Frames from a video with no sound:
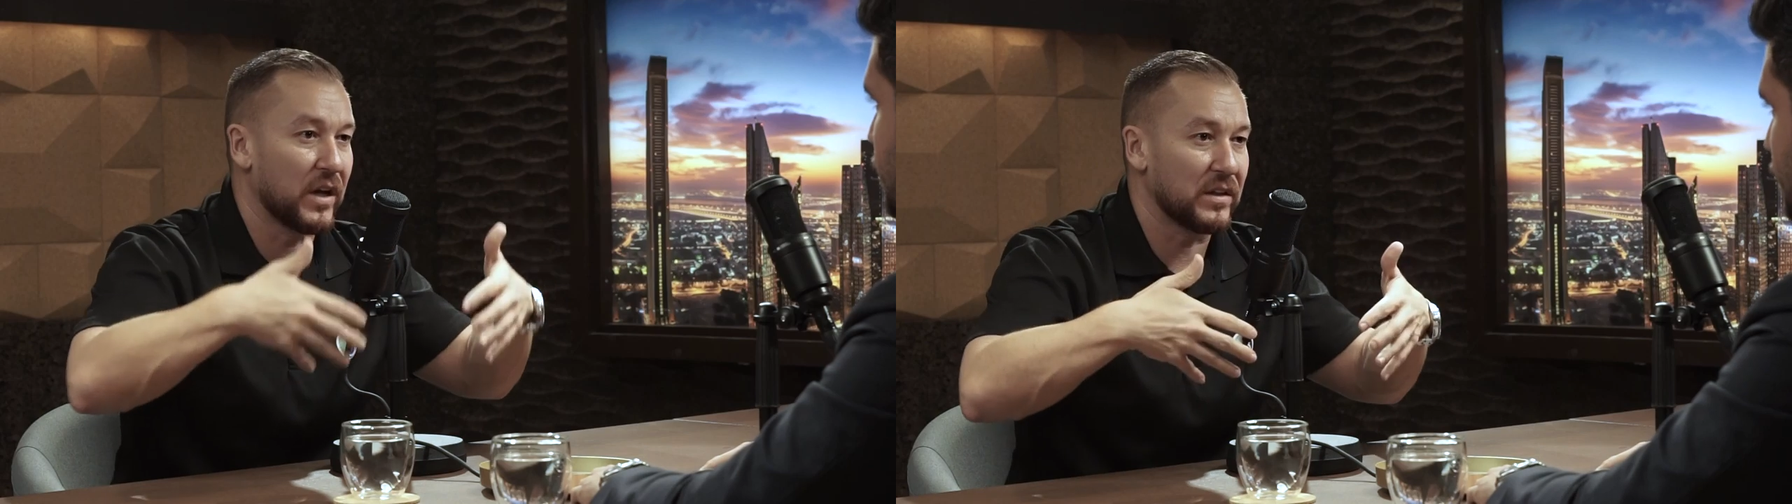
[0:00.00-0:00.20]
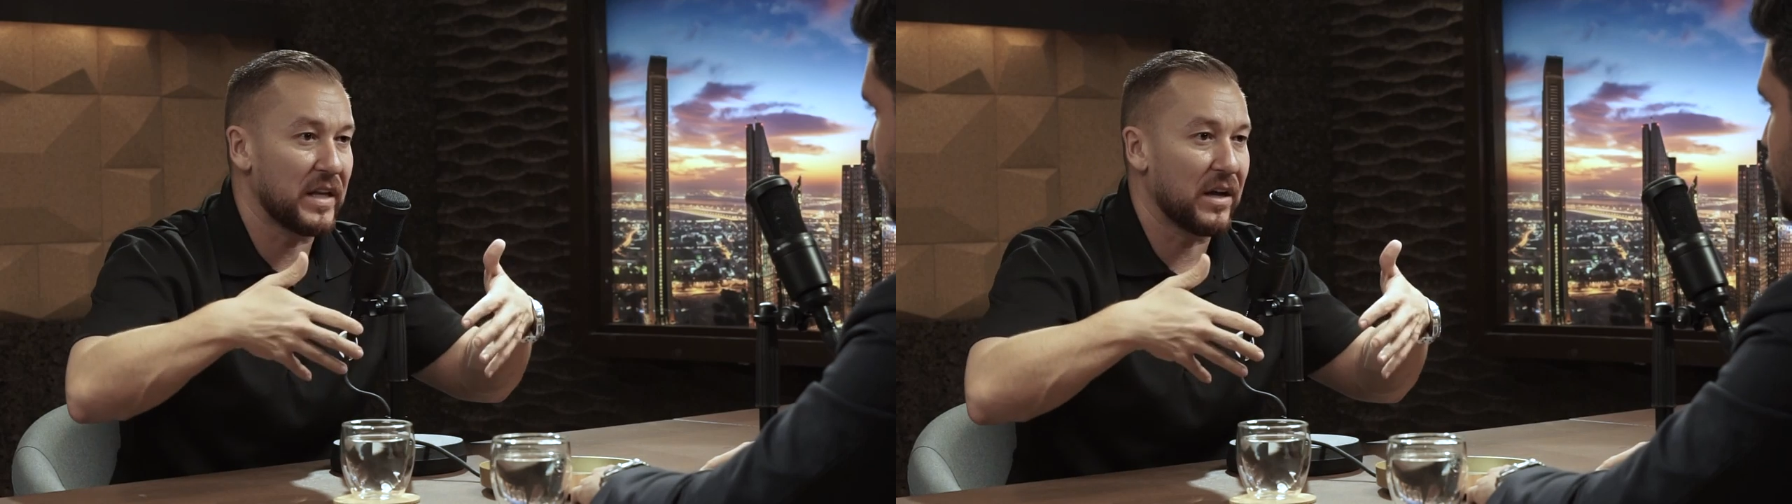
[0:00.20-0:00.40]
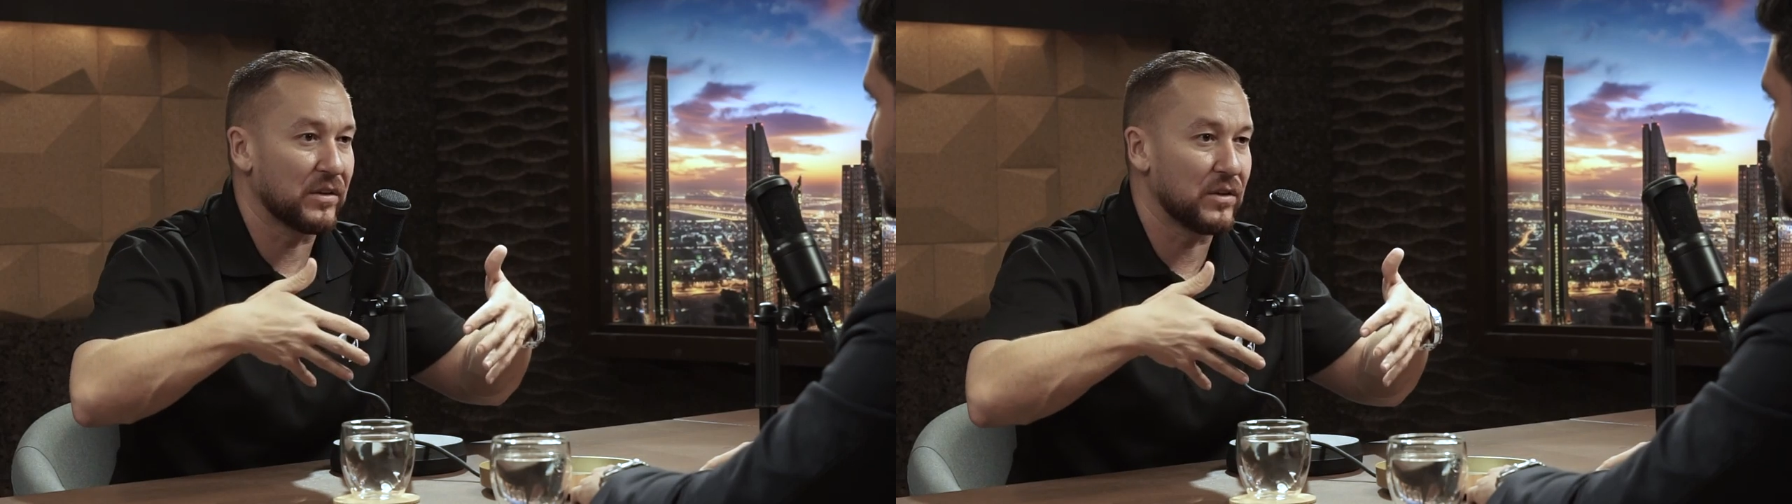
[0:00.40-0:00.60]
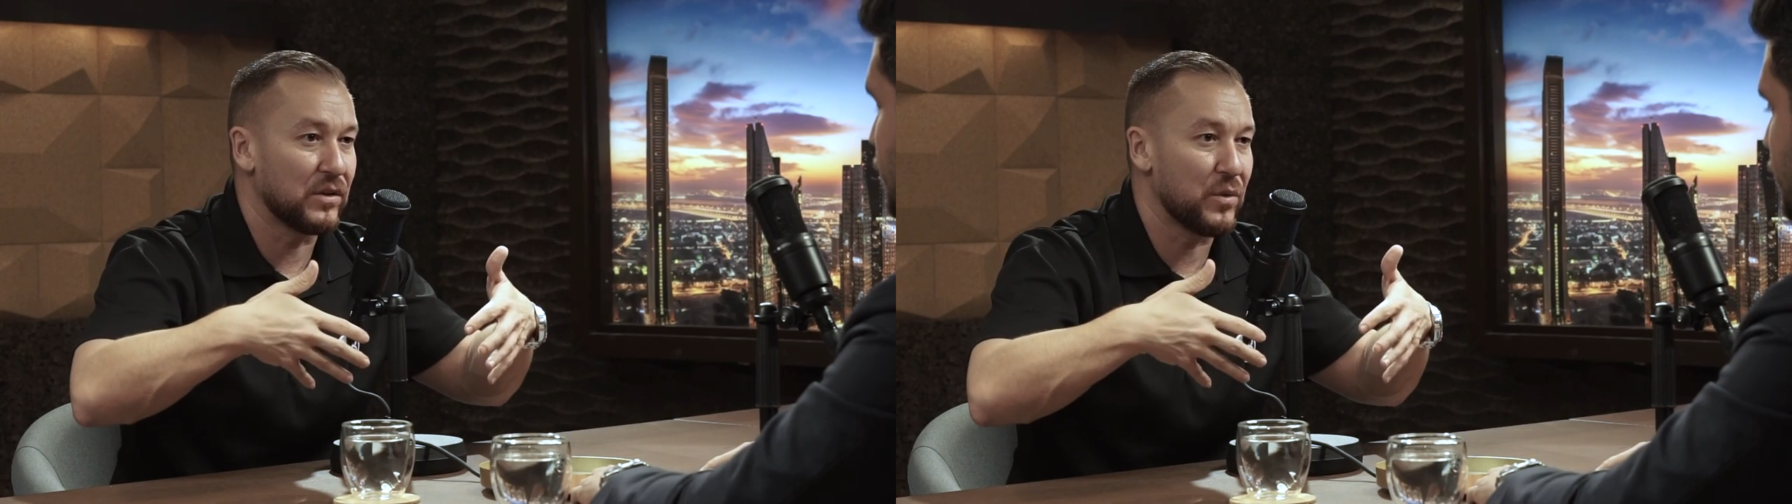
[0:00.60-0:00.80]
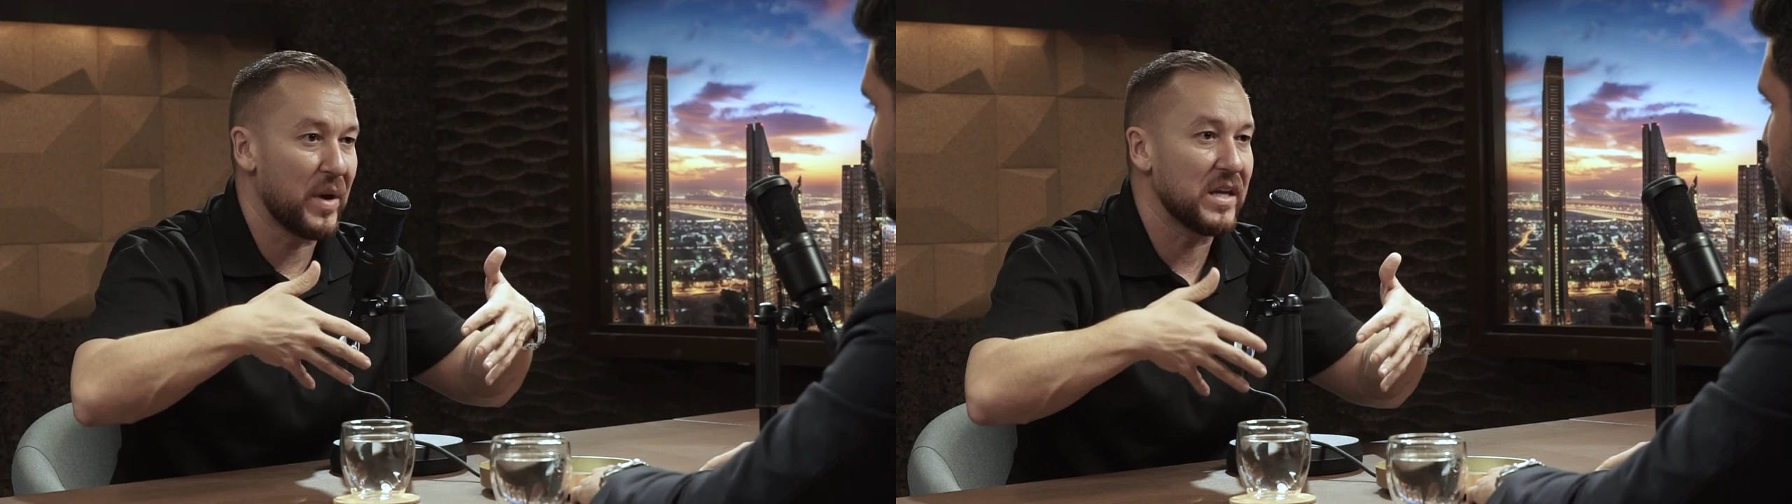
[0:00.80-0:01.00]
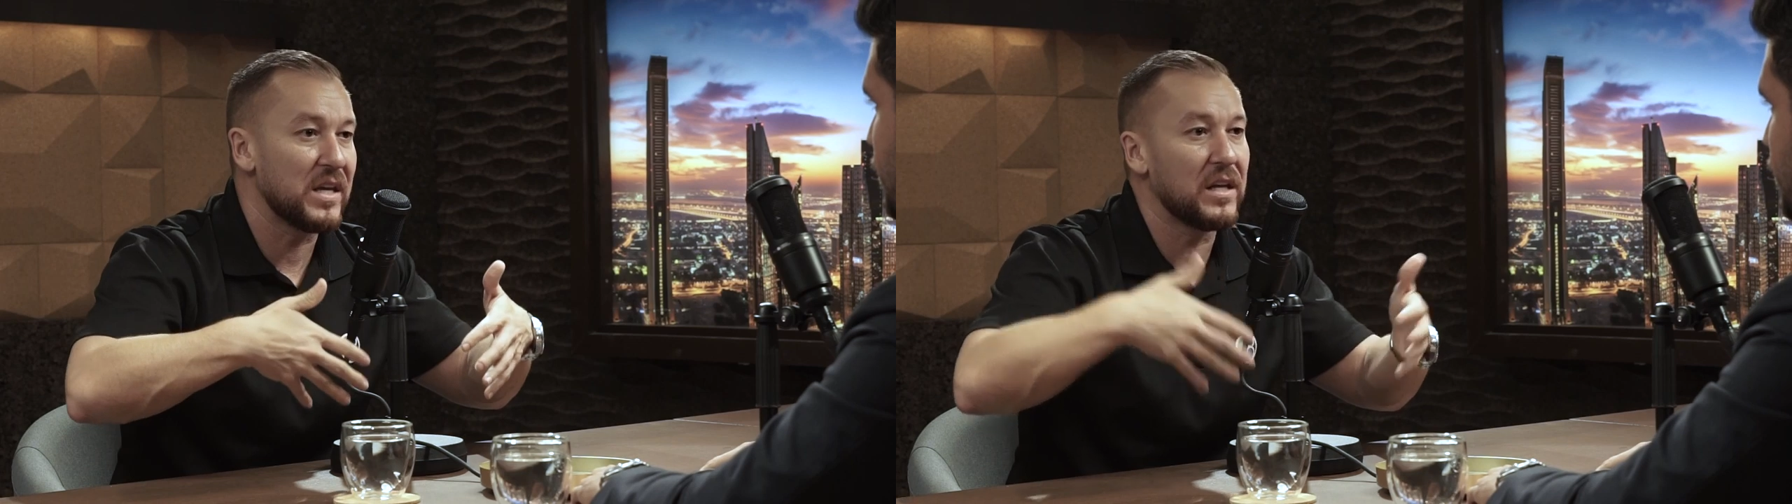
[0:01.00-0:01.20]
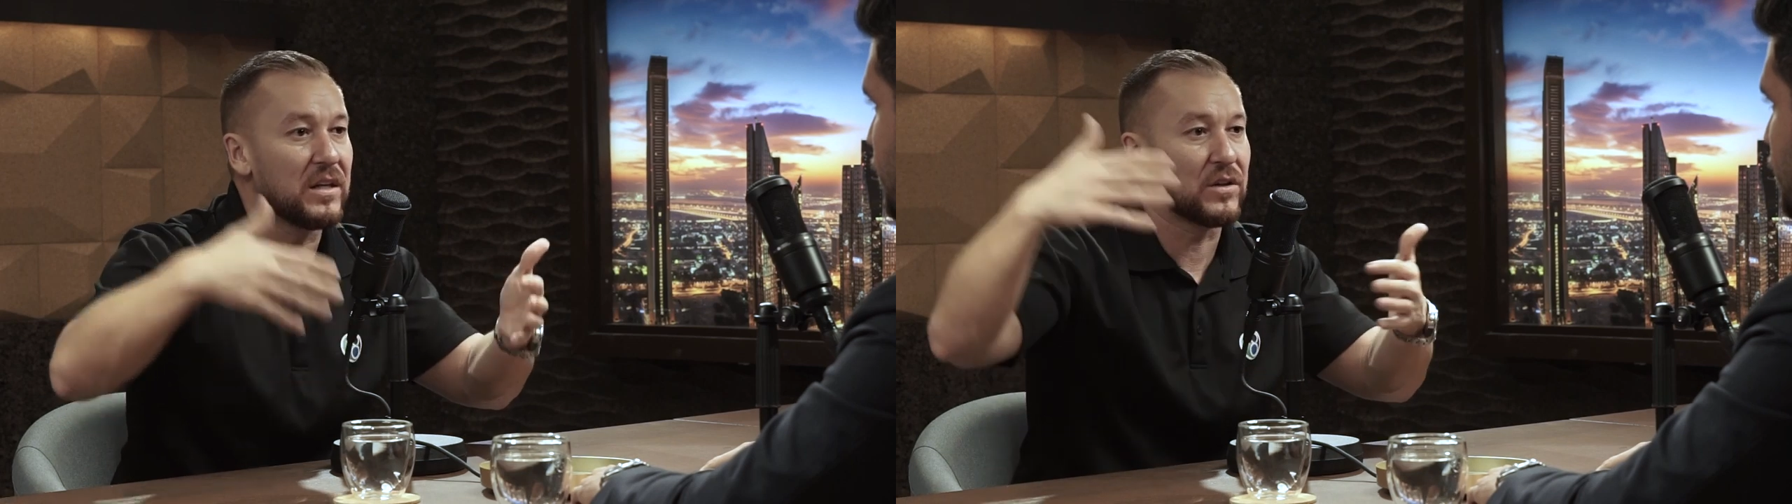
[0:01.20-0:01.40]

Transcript: got now UAE,